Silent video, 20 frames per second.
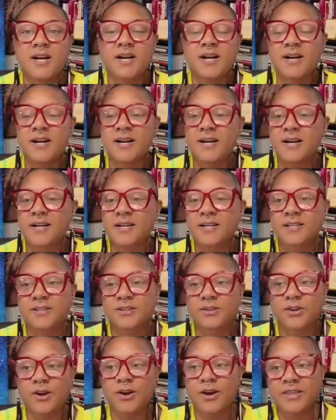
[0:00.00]
Because,
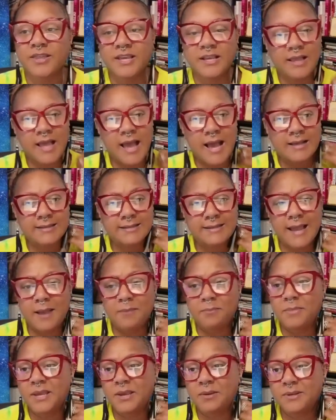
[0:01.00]
I think last
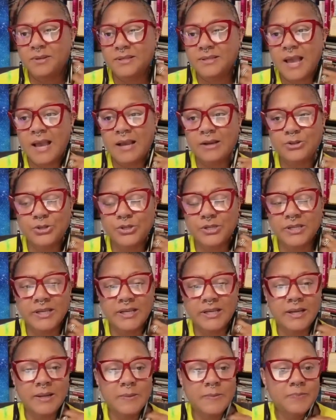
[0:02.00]
time he was
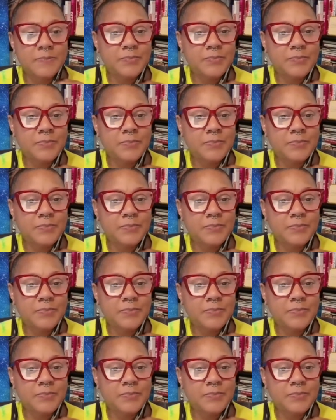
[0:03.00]
actually